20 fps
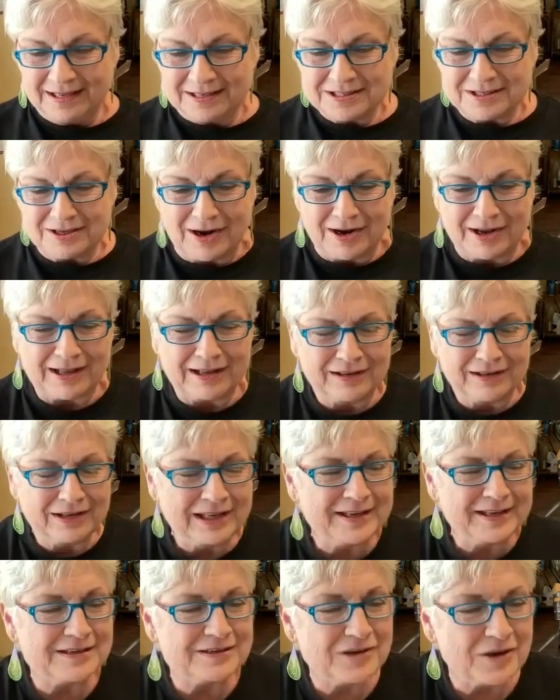so I
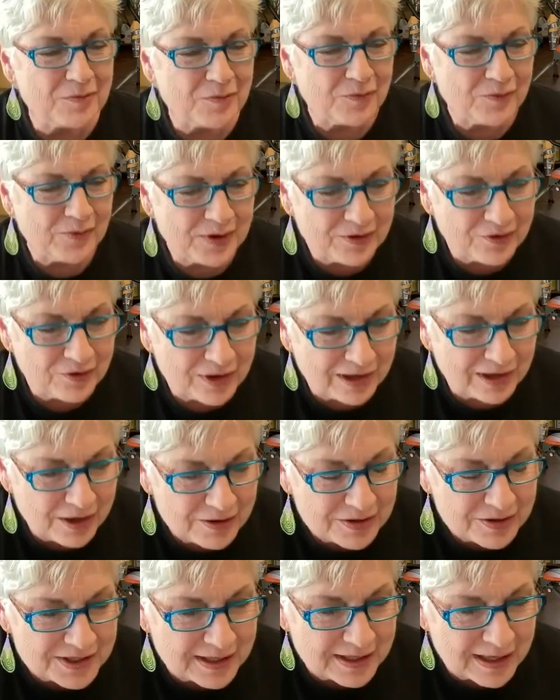leaned up real
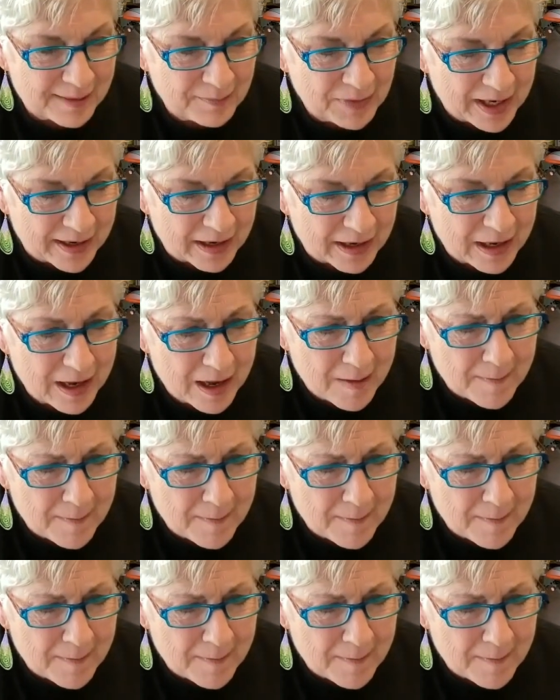close and I'm like,